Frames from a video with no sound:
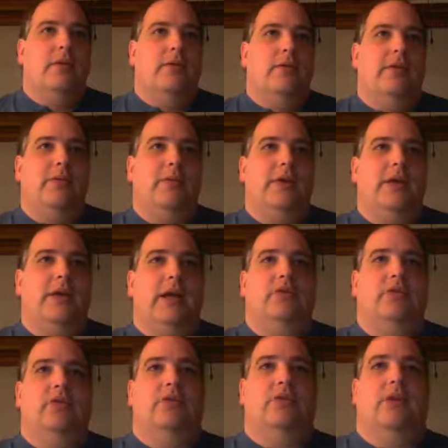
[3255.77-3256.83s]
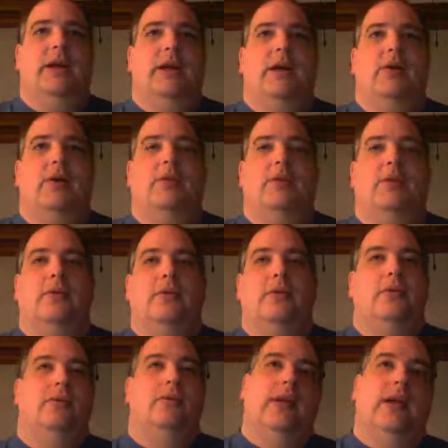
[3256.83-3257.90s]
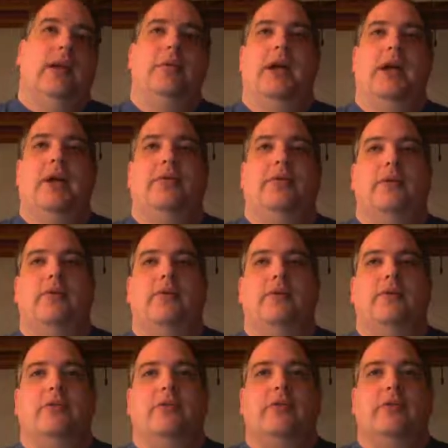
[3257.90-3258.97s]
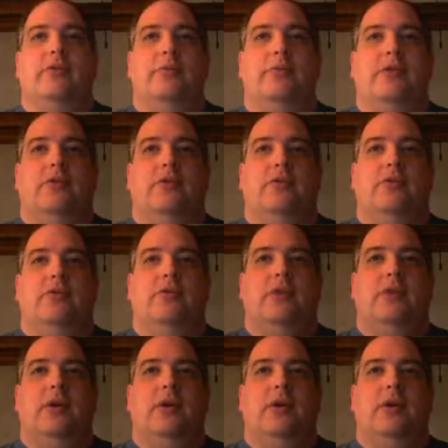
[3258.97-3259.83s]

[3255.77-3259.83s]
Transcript: Then we can actually write out, hey, we got this message.